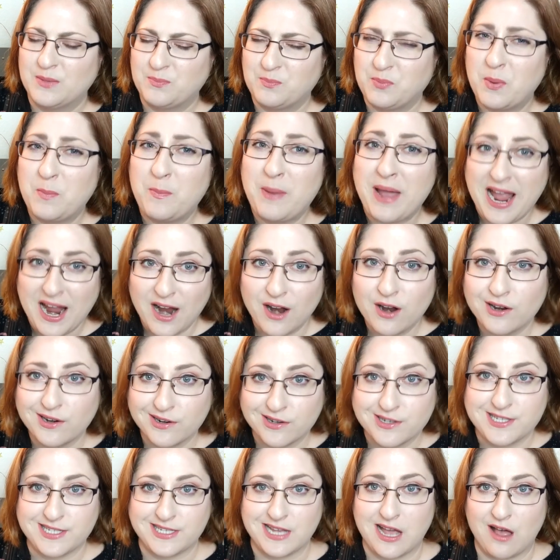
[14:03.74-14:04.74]
prepare
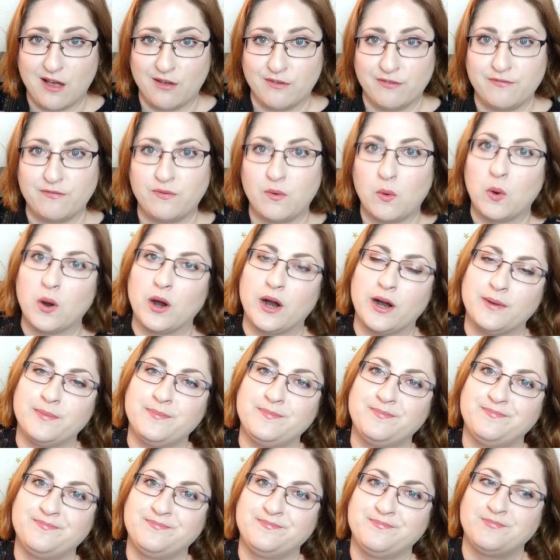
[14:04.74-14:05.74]
yourself for
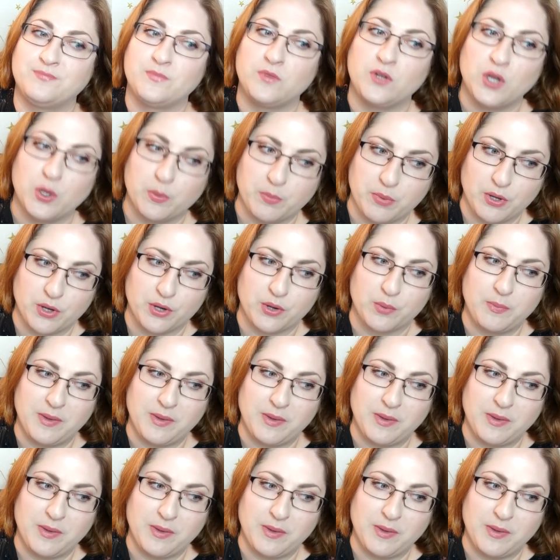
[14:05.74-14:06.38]
your book